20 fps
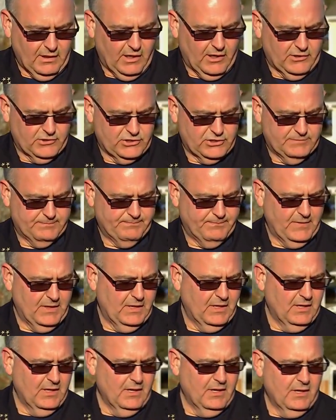large,
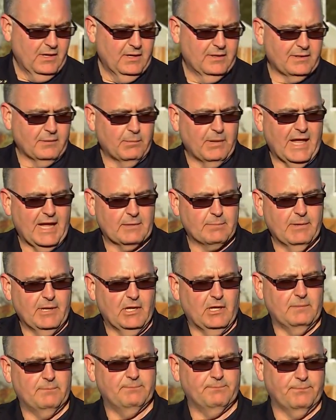is a black
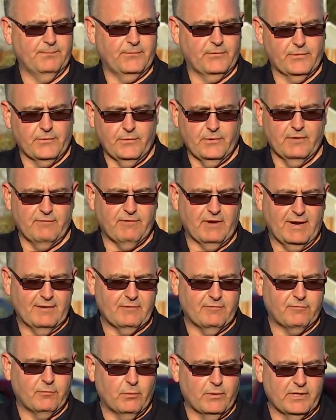male, 35
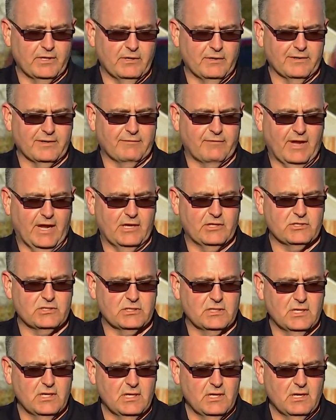to 40 years of age,
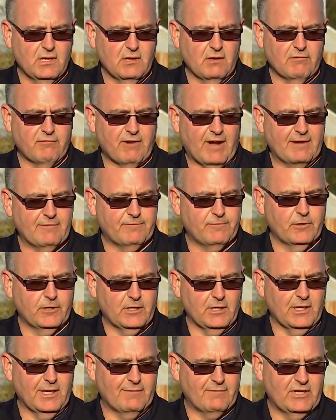5
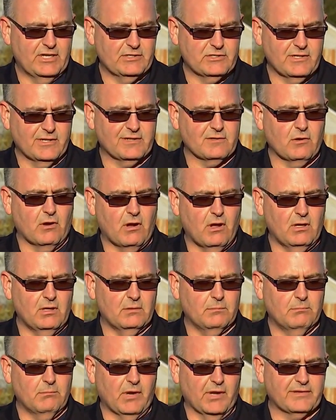foot 11 inches tall,
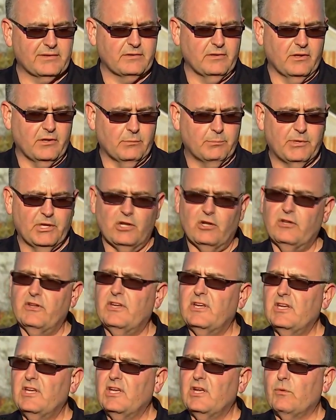muscular build,
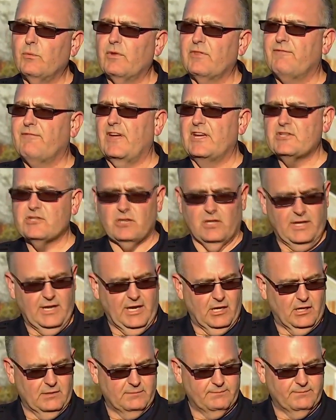with facial
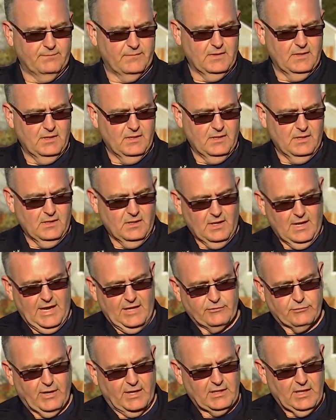hair
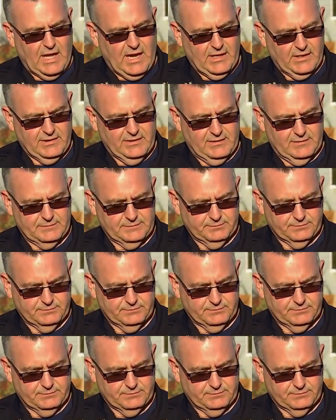and dreadlocks.